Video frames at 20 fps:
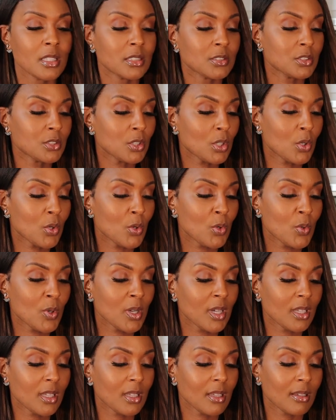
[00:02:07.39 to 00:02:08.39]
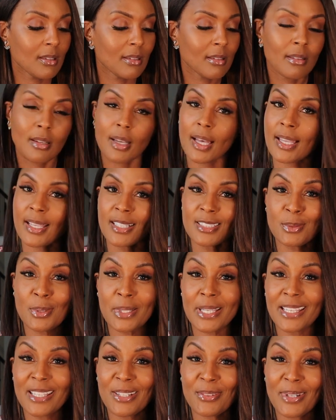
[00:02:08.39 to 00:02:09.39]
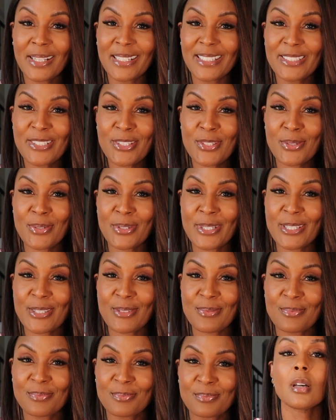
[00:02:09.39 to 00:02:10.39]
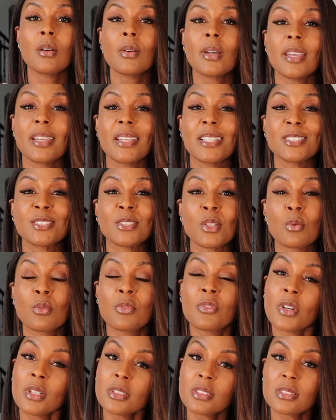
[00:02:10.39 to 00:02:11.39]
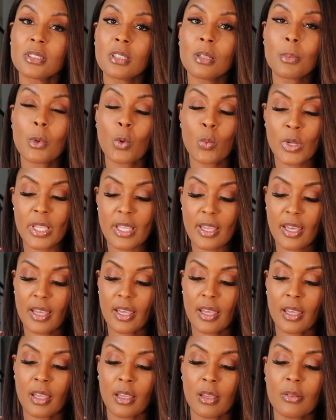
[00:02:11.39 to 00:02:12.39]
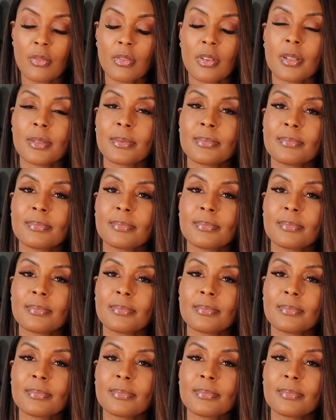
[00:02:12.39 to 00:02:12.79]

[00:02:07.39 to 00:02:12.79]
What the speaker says: So I guess we can get right into it. Okay, so first up we have